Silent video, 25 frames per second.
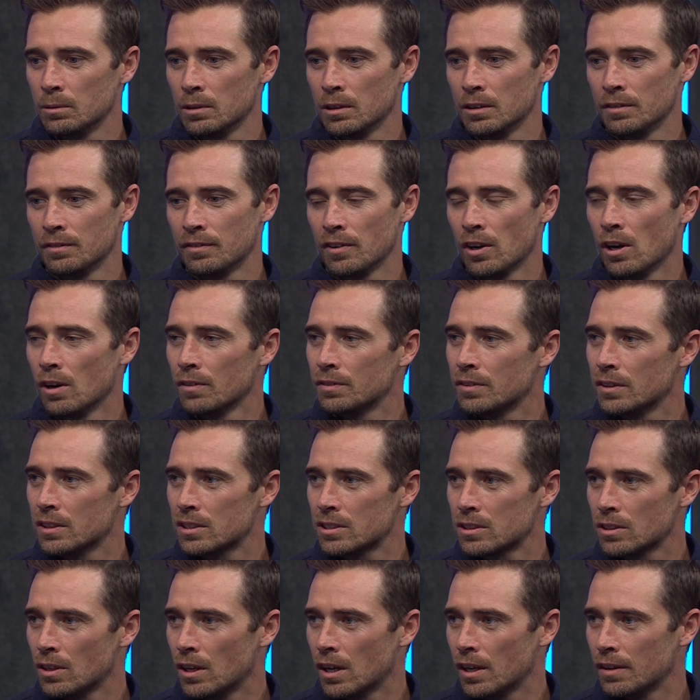involved in the
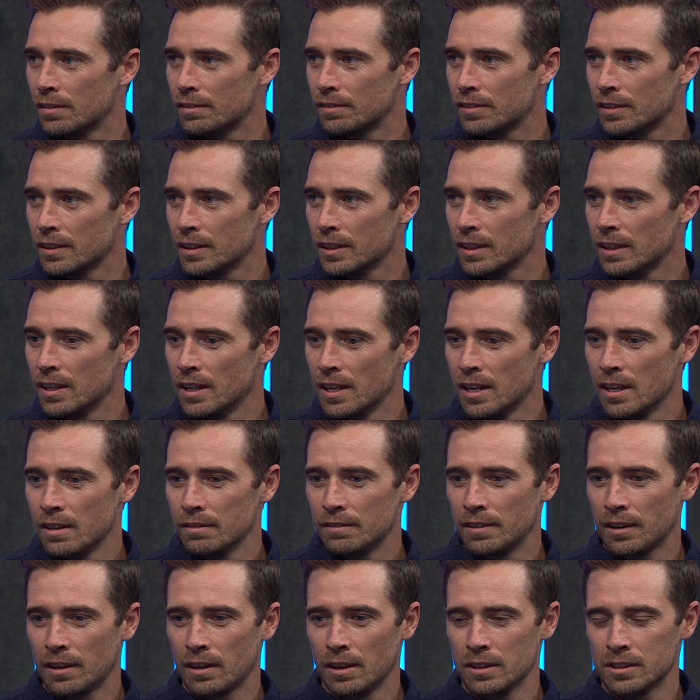side for
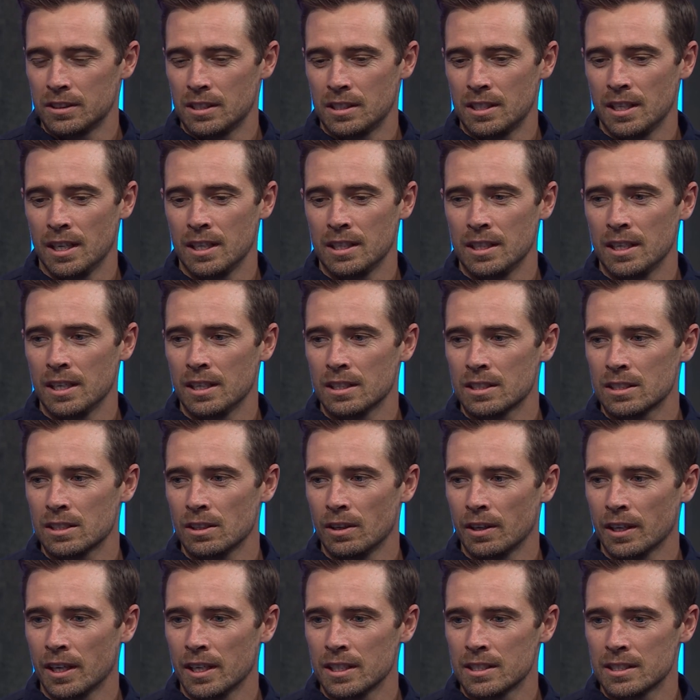close to 10 years. So
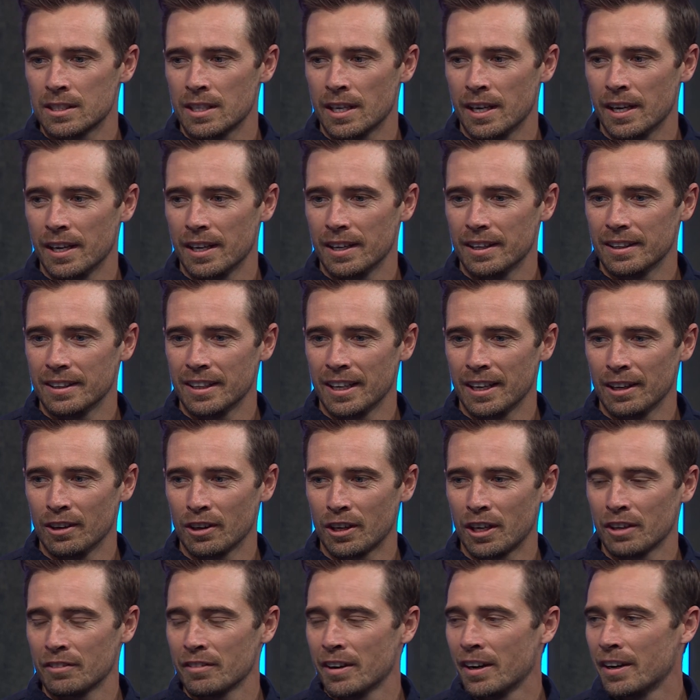I guess that
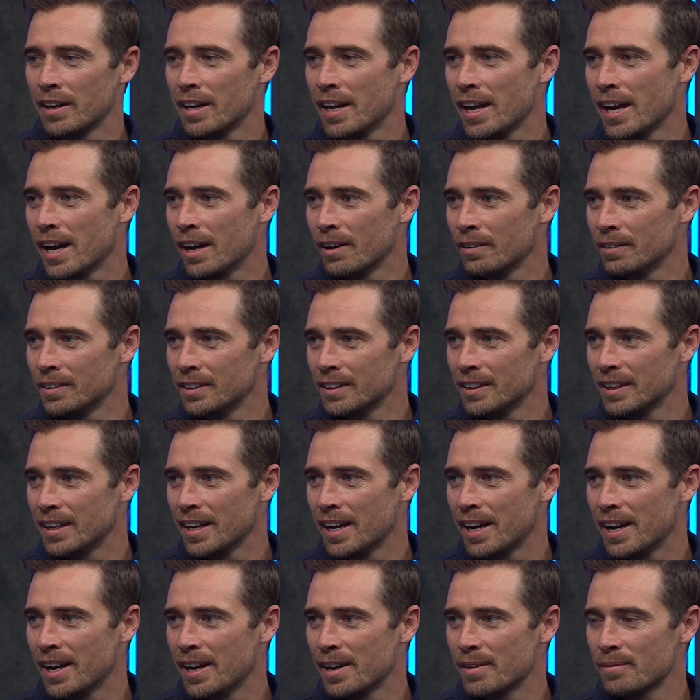looking around now
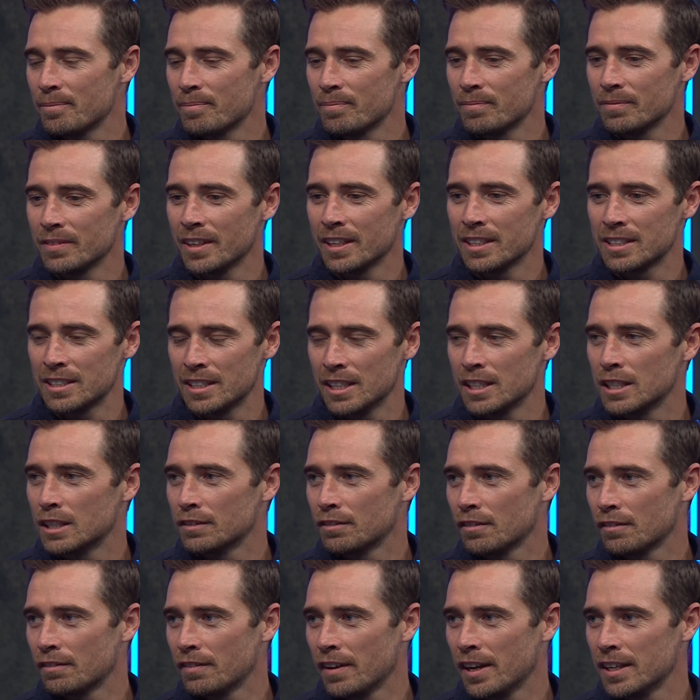and seeing
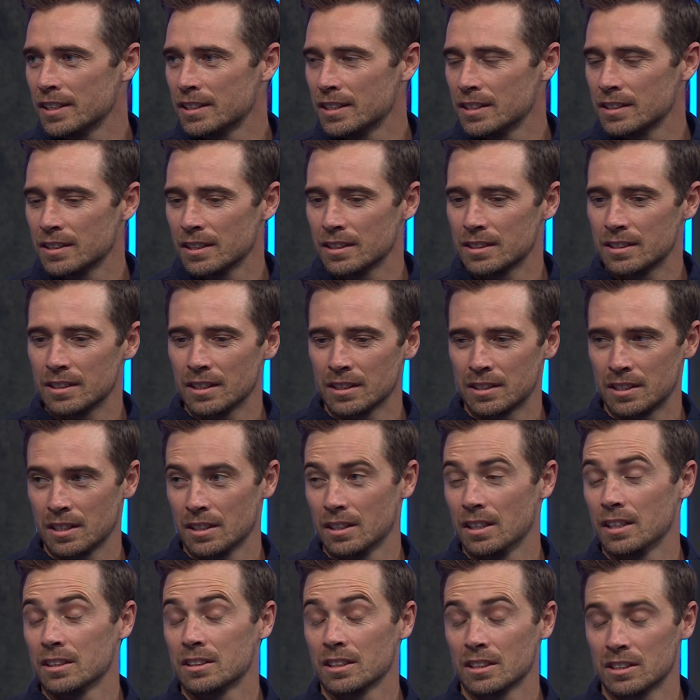different faces,
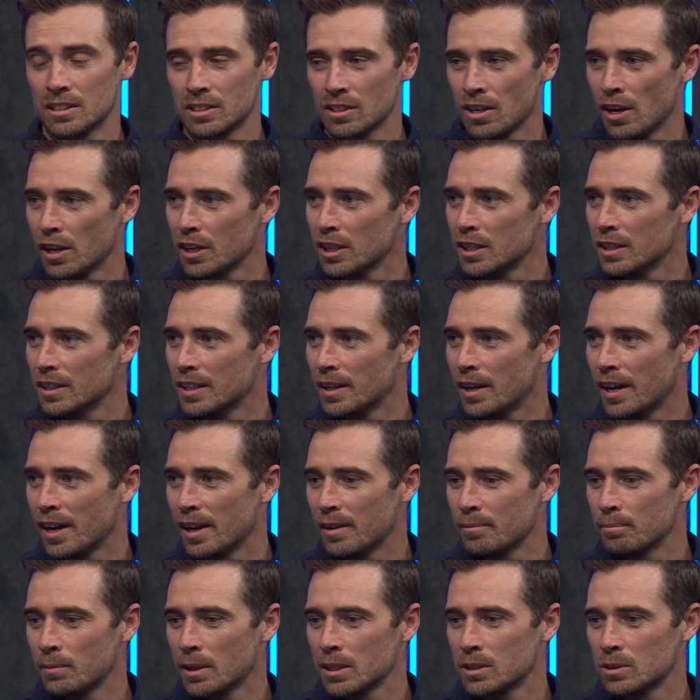it's exciting,
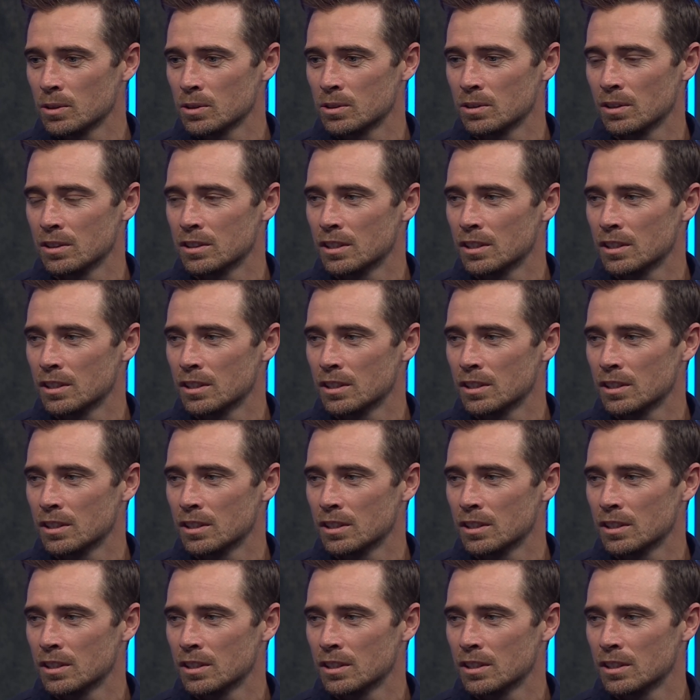but it's also a